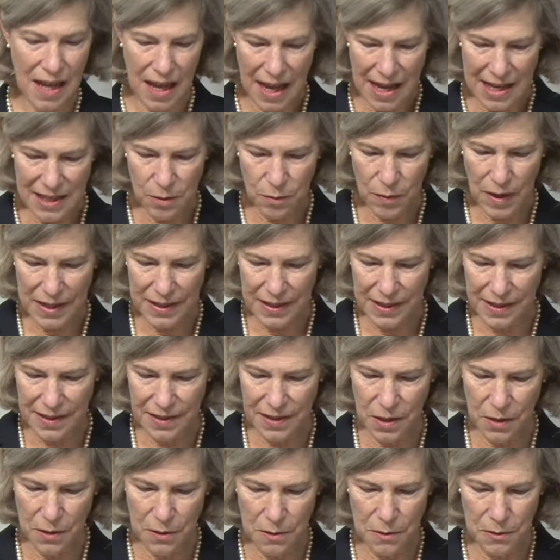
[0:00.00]
as well as
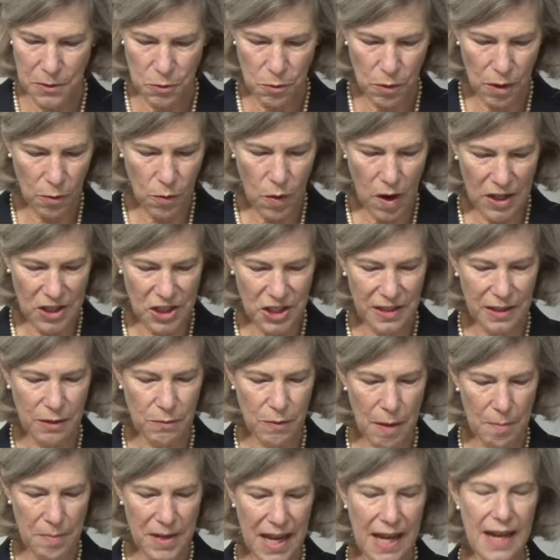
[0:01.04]
those who are watching the
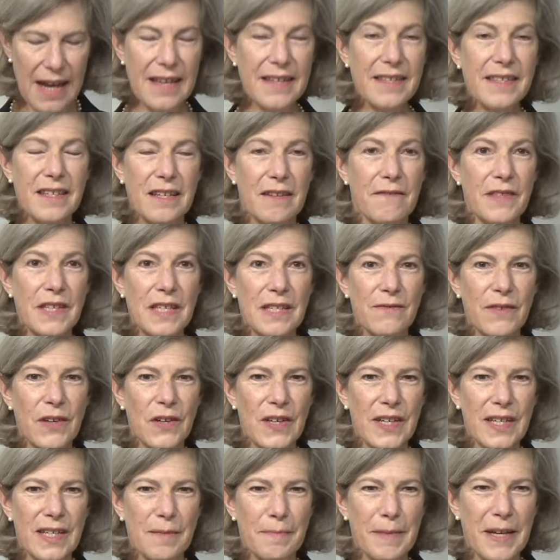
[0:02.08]
webcast of this
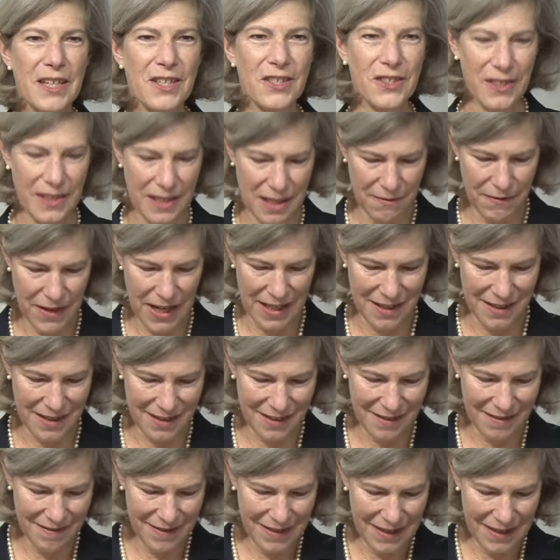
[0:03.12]
very special event.